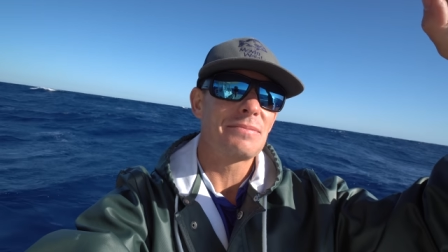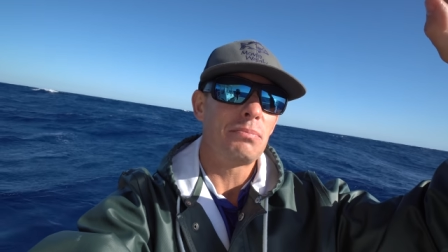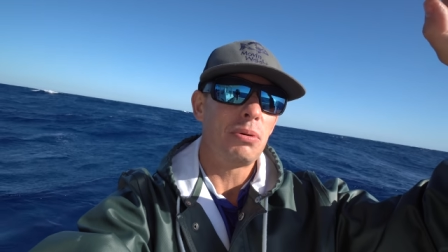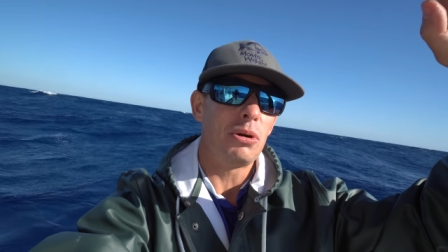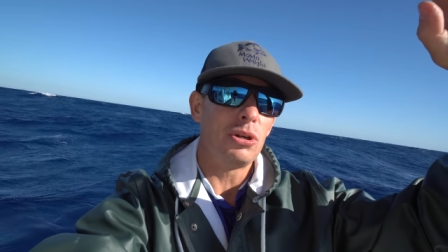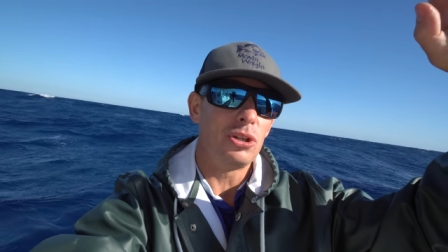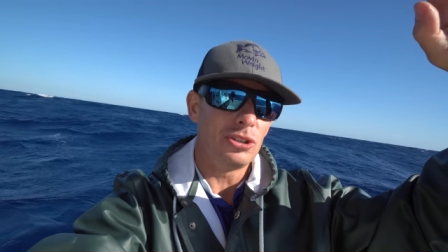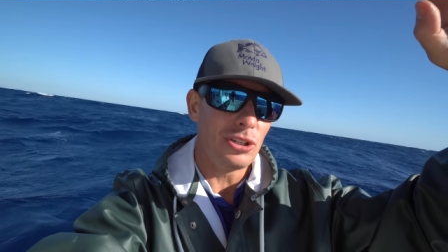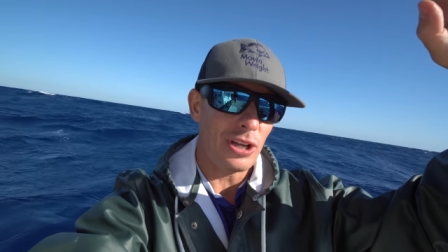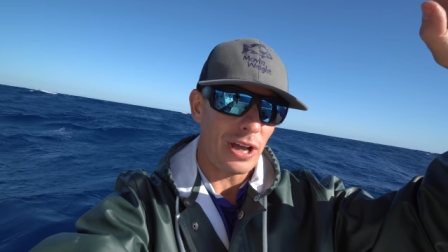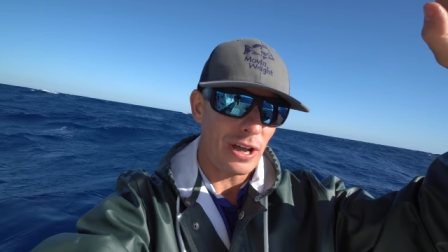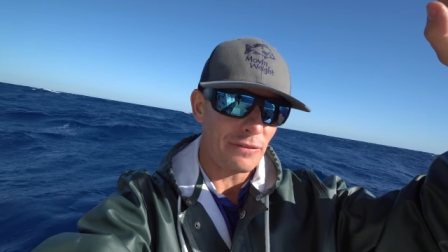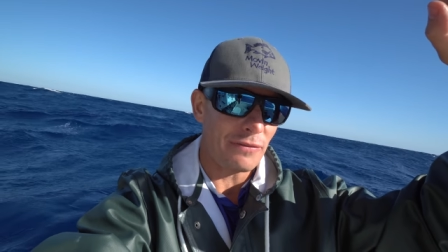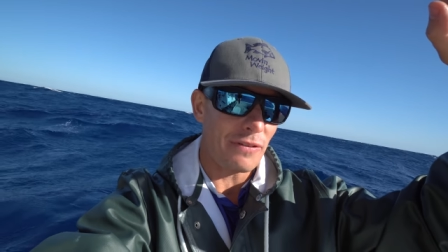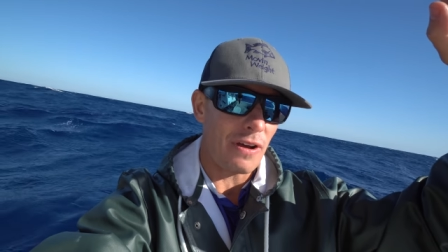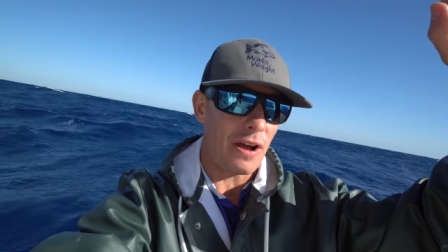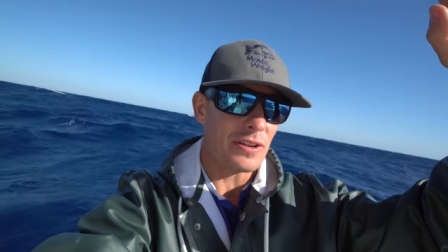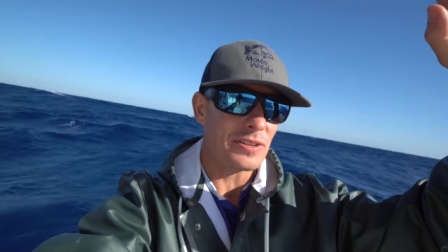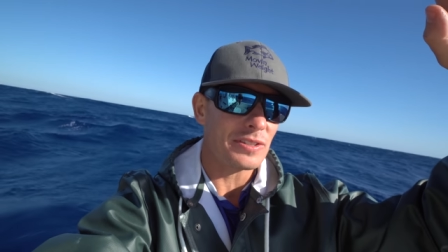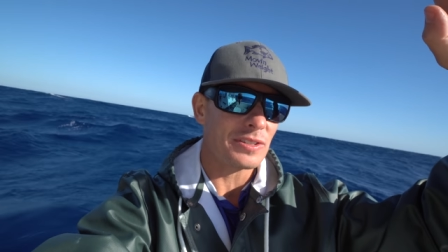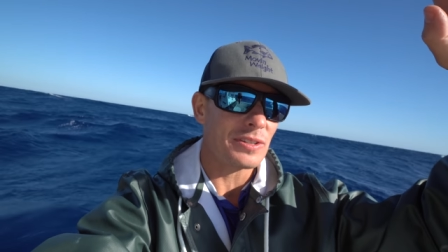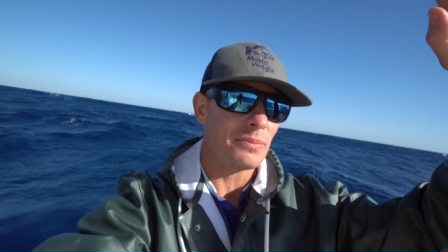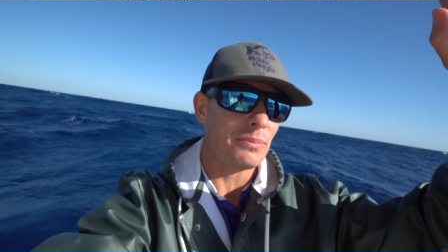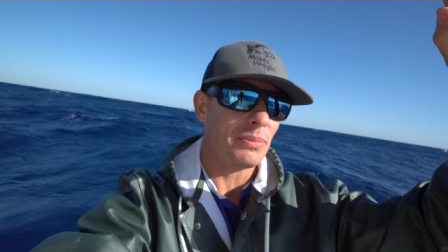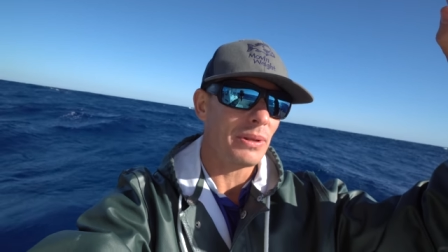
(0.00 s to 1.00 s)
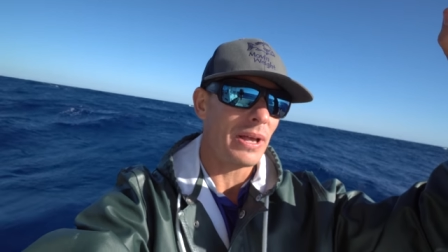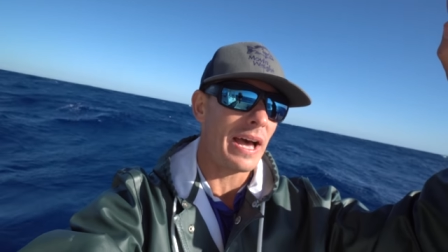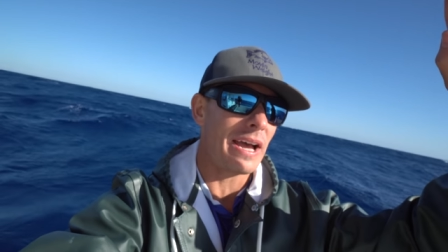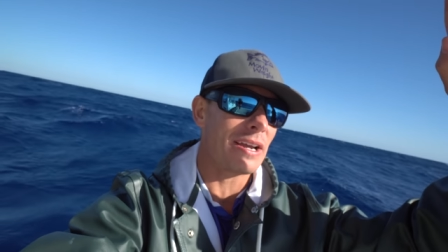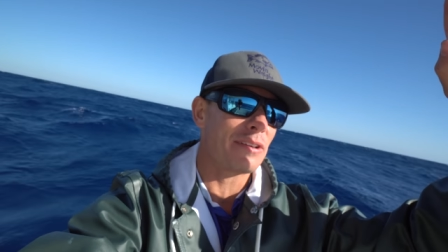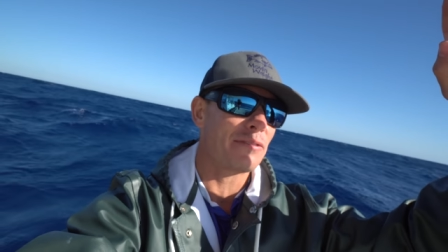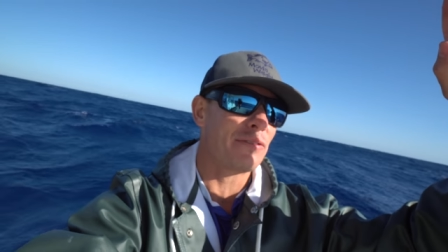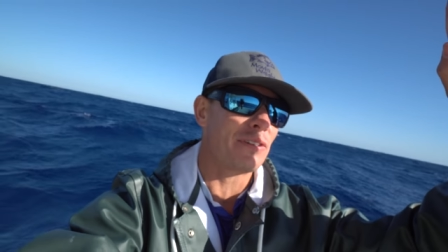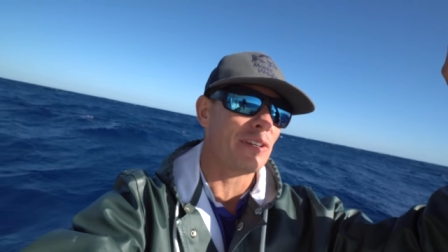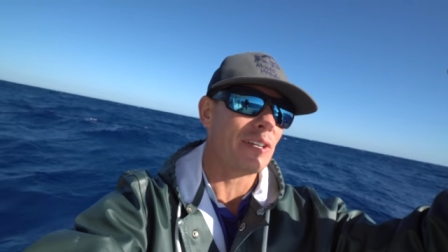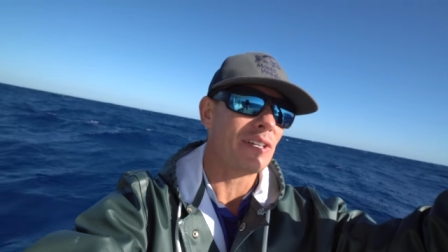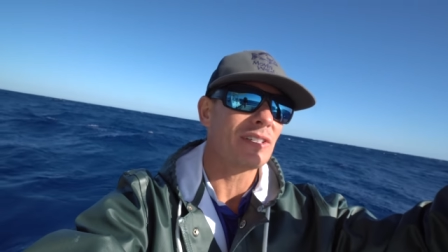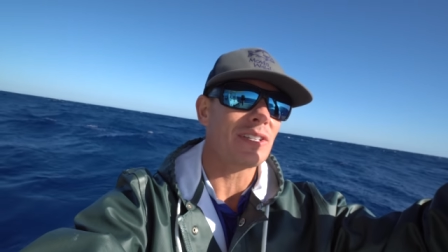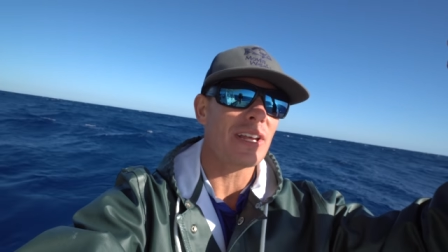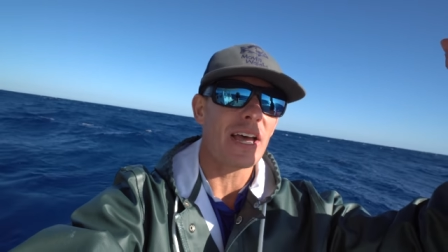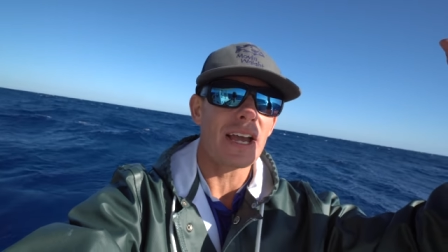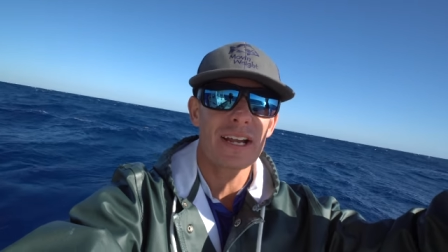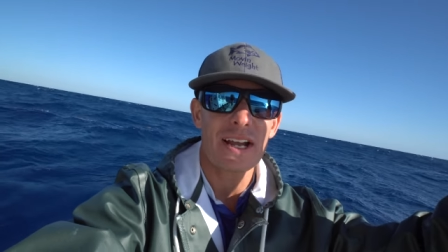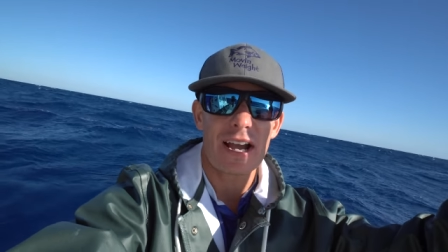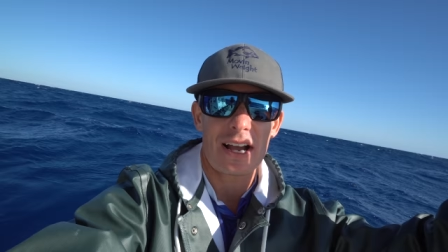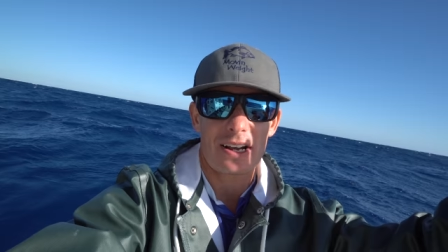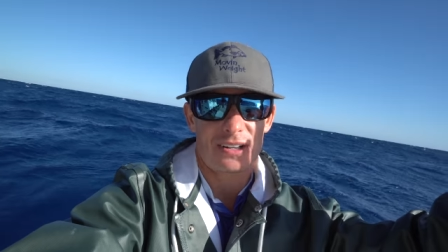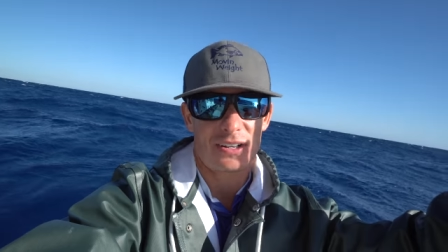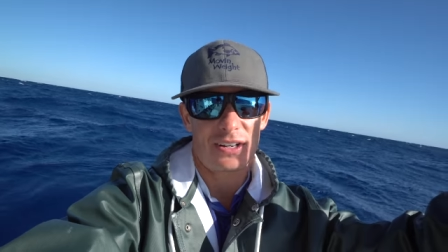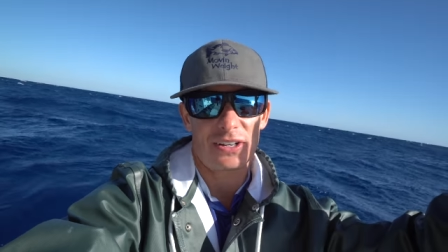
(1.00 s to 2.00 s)
pulled off on some black fins.
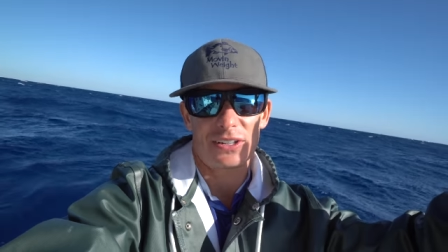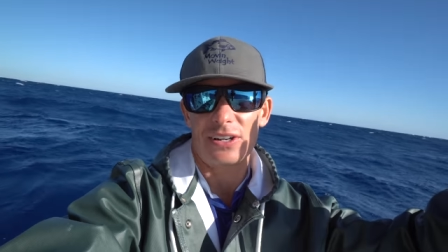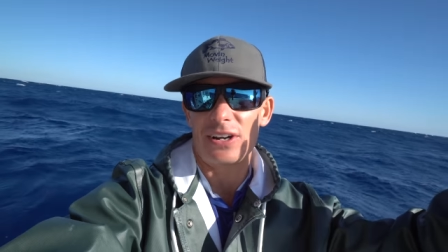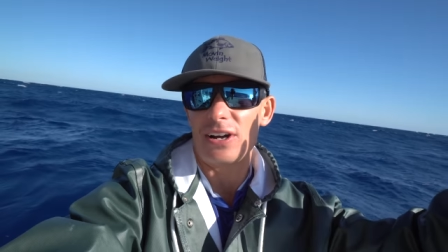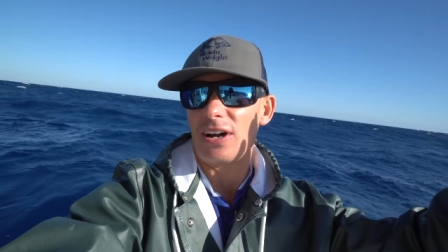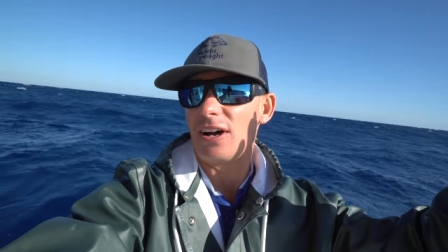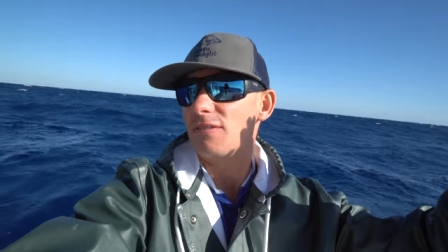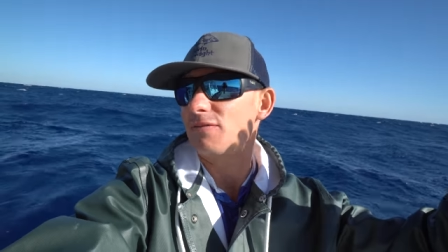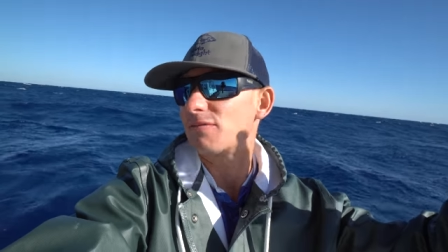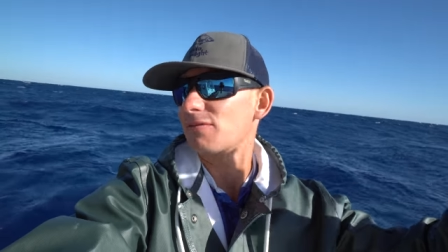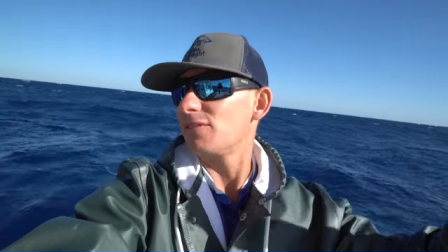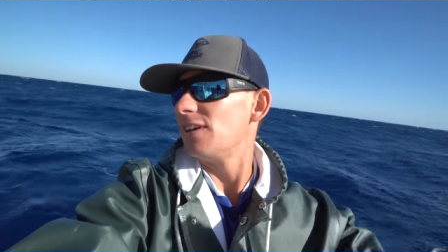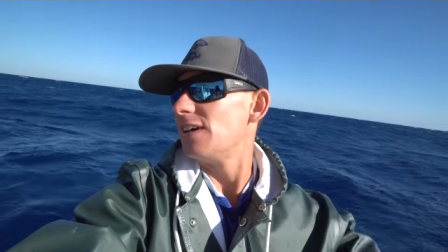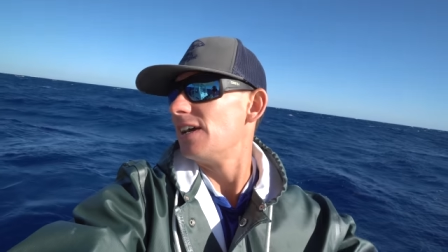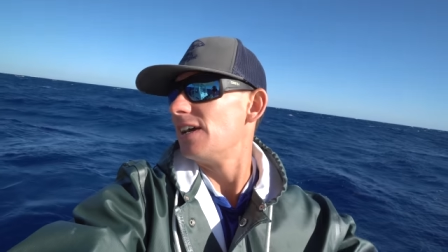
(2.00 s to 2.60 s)
I got cut off,